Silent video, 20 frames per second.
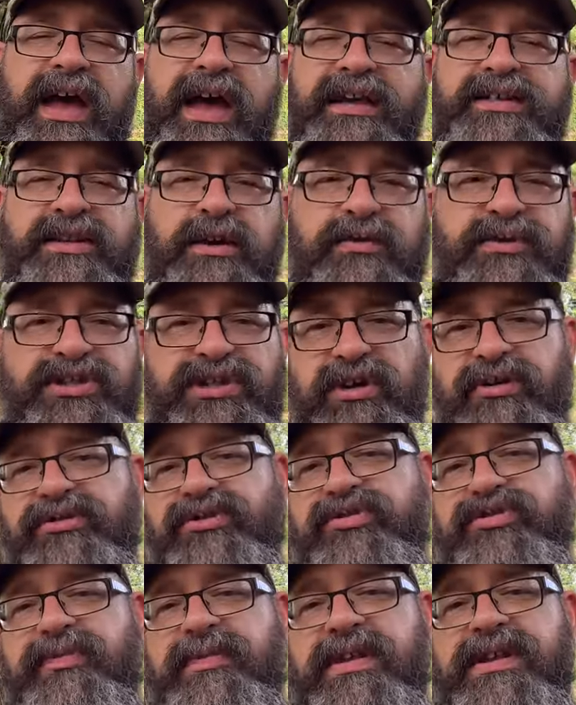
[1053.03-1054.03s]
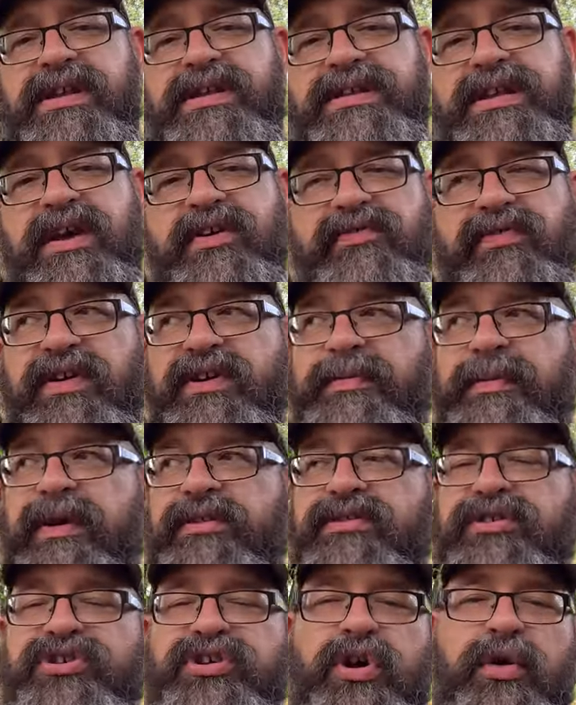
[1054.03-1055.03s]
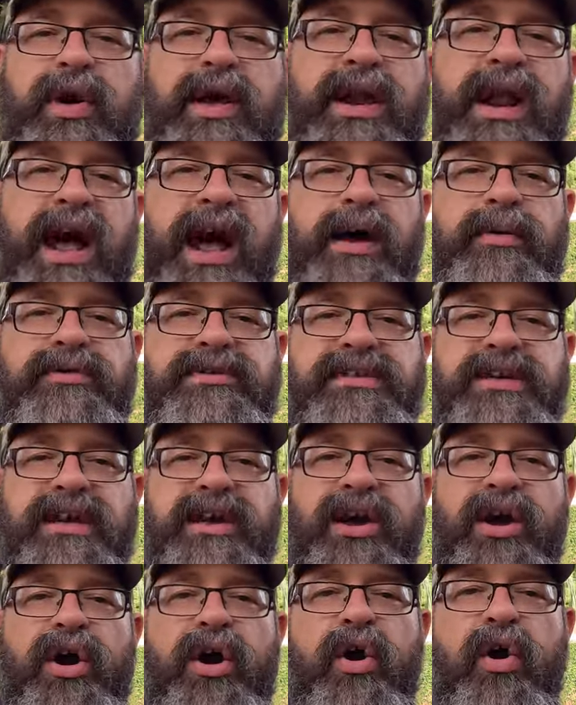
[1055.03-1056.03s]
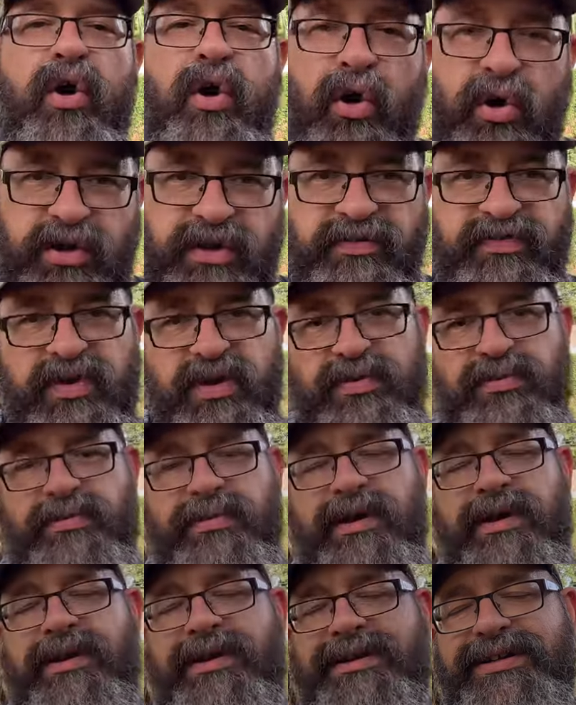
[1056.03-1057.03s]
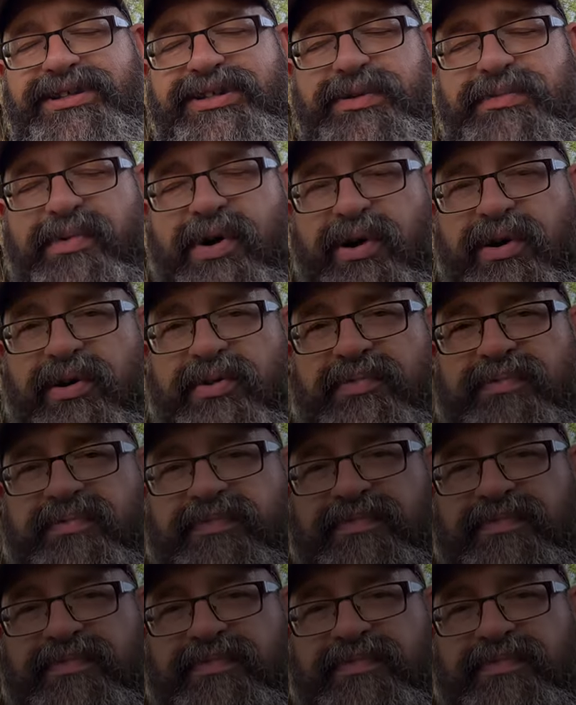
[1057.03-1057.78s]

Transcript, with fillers: As always, share on social media, tell a friend about the show, and I will see all of you tomorrow.